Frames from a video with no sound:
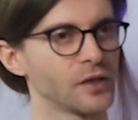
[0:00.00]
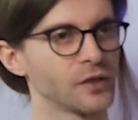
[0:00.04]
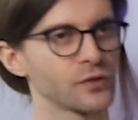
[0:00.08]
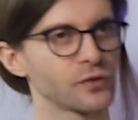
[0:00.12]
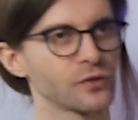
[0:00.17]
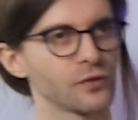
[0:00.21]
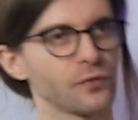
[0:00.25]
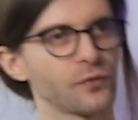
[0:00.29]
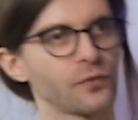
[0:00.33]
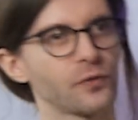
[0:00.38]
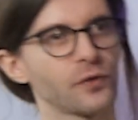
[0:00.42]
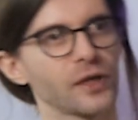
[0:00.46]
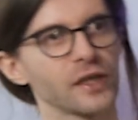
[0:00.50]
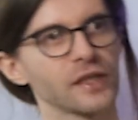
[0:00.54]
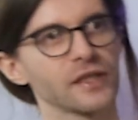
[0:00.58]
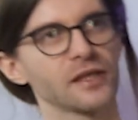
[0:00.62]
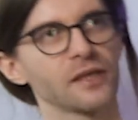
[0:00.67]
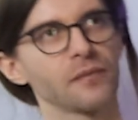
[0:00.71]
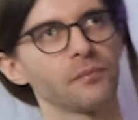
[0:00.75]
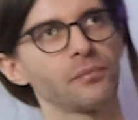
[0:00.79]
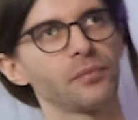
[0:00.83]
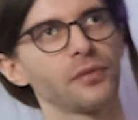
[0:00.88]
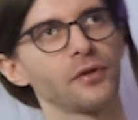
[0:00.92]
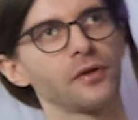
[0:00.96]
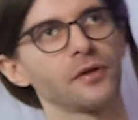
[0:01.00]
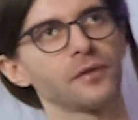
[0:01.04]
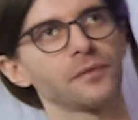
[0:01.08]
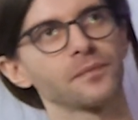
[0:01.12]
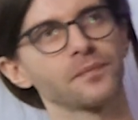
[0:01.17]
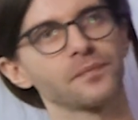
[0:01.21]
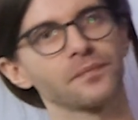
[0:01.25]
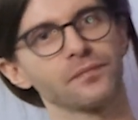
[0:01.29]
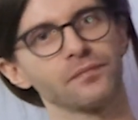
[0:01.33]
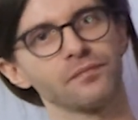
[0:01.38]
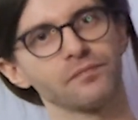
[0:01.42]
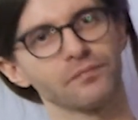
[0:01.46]
So for example,
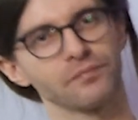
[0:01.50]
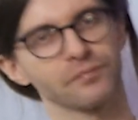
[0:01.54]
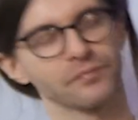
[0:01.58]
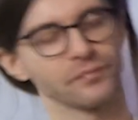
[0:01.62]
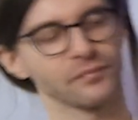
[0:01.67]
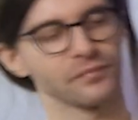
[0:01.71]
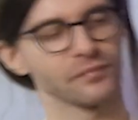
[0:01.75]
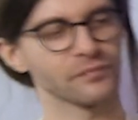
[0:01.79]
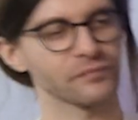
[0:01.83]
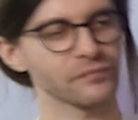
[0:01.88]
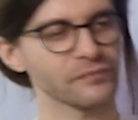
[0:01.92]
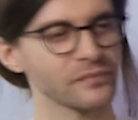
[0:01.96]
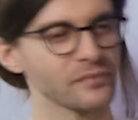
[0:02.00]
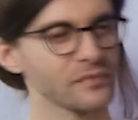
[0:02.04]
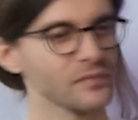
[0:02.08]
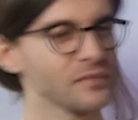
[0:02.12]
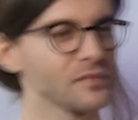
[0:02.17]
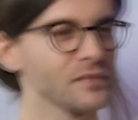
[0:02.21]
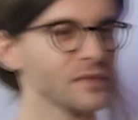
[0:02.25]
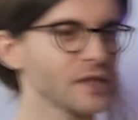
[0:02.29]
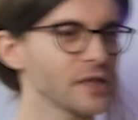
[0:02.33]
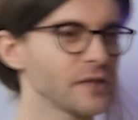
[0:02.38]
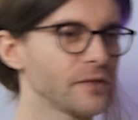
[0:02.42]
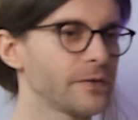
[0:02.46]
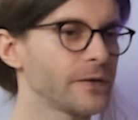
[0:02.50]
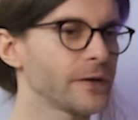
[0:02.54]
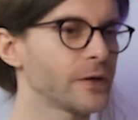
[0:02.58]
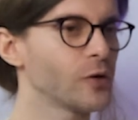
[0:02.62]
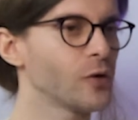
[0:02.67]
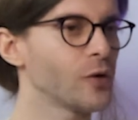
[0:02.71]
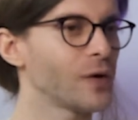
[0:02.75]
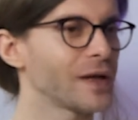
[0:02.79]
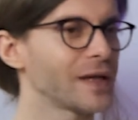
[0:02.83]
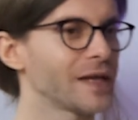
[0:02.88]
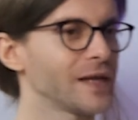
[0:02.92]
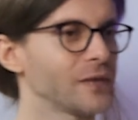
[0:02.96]
if you
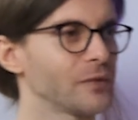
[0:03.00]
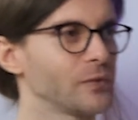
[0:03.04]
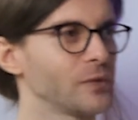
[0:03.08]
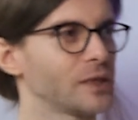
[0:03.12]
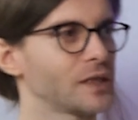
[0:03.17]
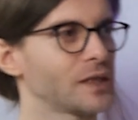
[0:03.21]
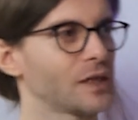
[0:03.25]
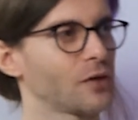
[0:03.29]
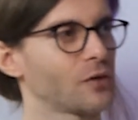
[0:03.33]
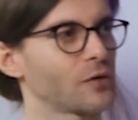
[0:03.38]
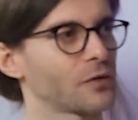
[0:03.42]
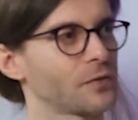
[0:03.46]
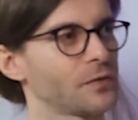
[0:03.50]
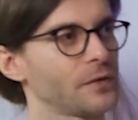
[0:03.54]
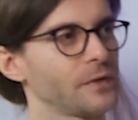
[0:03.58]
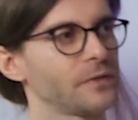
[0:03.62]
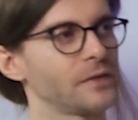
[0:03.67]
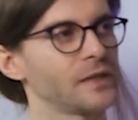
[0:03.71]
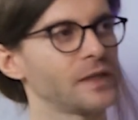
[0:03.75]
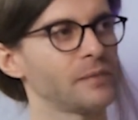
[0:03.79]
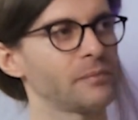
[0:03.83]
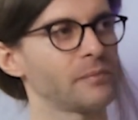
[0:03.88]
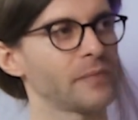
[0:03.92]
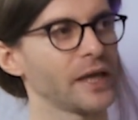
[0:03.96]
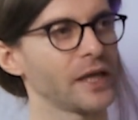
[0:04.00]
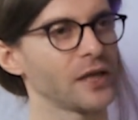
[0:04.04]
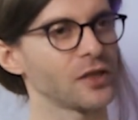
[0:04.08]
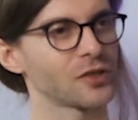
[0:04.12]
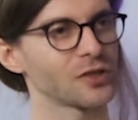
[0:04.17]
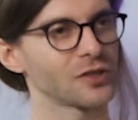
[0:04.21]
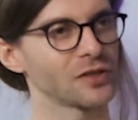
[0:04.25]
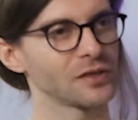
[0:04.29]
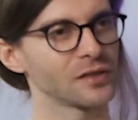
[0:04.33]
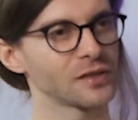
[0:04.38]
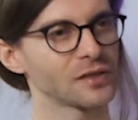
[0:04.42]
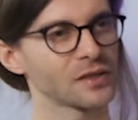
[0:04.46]
go again with our 50
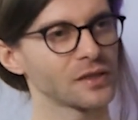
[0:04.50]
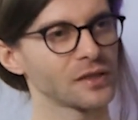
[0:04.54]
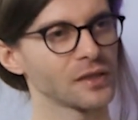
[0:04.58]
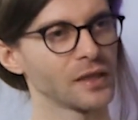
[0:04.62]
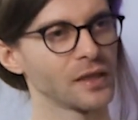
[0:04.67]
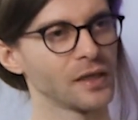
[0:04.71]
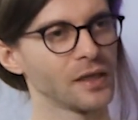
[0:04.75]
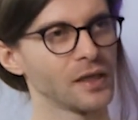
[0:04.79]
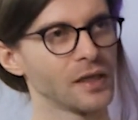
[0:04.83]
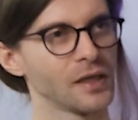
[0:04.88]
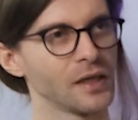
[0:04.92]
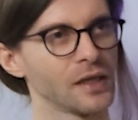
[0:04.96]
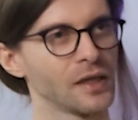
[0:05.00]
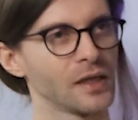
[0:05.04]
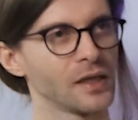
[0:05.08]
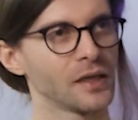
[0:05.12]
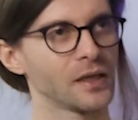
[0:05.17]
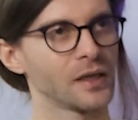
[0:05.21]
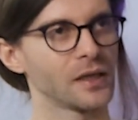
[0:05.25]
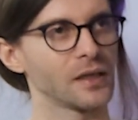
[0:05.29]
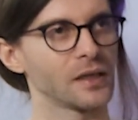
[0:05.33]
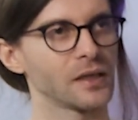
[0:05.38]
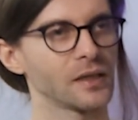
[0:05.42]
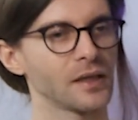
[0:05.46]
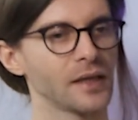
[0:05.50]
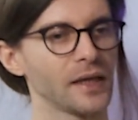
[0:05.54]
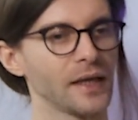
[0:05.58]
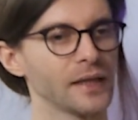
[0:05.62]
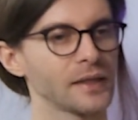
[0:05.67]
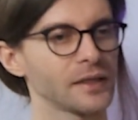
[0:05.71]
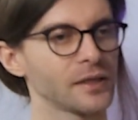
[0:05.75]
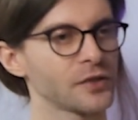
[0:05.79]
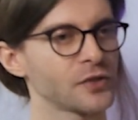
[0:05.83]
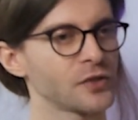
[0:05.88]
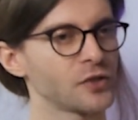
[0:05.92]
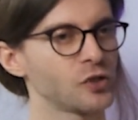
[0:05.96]
patients
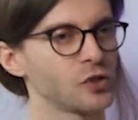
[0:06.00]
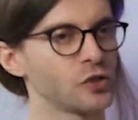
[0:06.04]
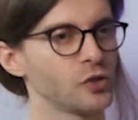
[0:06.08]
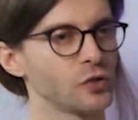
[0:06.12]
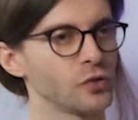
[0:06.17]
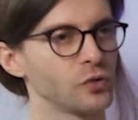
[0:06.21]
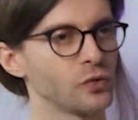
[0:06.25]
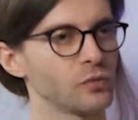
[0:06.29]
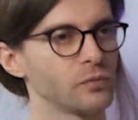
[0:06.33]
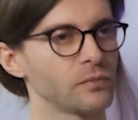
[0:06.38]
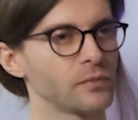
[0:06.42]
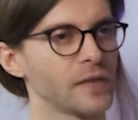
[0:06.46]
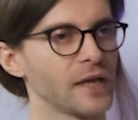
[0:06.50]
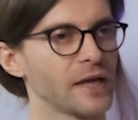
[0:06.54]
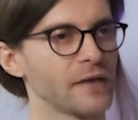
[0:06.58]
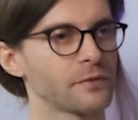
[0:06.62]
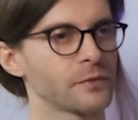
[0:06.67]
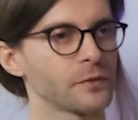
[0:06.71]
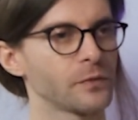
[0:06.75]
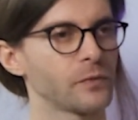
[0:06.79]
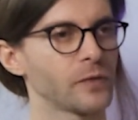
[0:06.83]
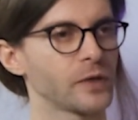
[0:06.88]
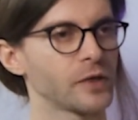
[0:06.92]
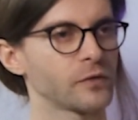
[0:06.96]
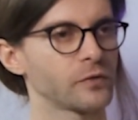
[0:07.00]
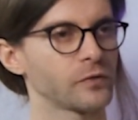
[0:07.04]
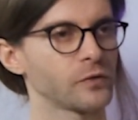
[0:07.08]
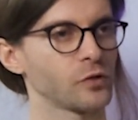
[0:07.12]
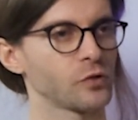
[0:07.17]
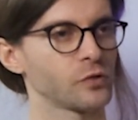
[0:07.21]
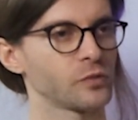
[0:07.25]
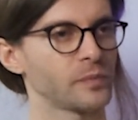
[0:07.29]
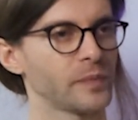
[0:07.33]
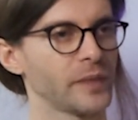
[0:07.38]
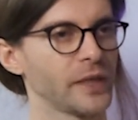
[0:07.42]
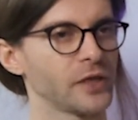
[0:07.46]
and assume every one of
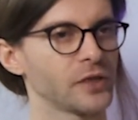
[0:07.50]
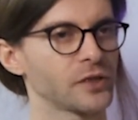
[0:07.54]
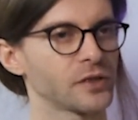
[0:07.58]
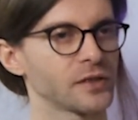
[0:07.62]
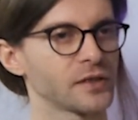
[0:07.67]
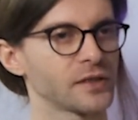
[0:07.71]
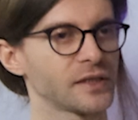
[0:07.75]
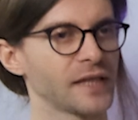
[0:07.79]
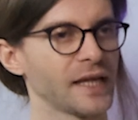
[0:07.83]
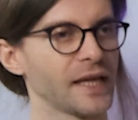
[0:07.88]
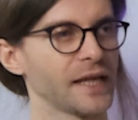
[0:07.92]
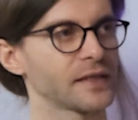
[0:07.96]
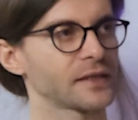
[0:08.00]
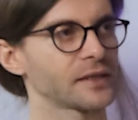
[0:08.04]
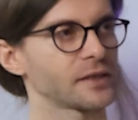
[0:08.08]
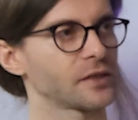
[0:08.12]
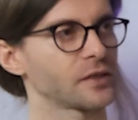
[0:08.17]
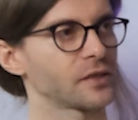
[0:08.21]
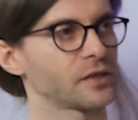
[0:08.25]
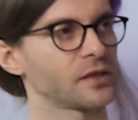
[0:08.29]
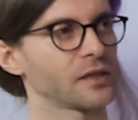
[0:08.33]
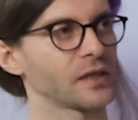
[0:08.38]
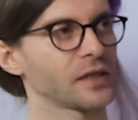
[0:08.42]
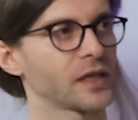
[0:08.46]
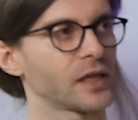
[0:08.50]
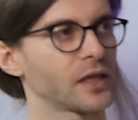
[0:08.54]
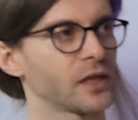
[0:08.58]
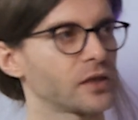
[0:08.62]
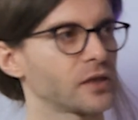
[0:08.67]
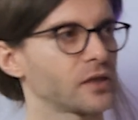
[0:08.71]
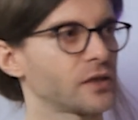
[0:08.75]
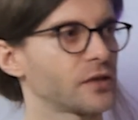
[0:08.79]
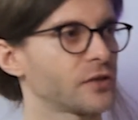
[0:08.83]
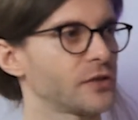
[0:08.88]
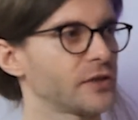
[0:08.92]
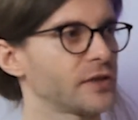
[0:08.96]
those patients has certain
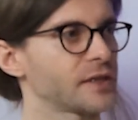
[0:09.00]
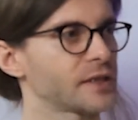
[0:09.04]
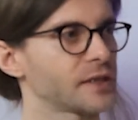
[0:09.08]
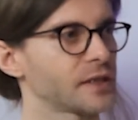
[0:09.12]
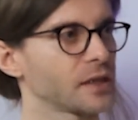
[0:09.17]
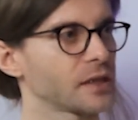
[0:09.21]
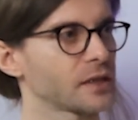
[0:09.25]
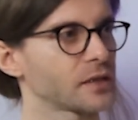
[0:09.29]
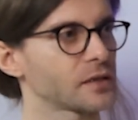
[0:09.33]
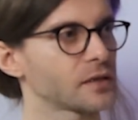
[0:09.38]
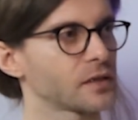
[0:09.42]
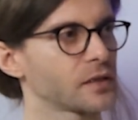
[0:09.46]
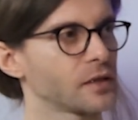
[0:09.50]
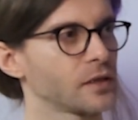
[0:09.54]
characteristics.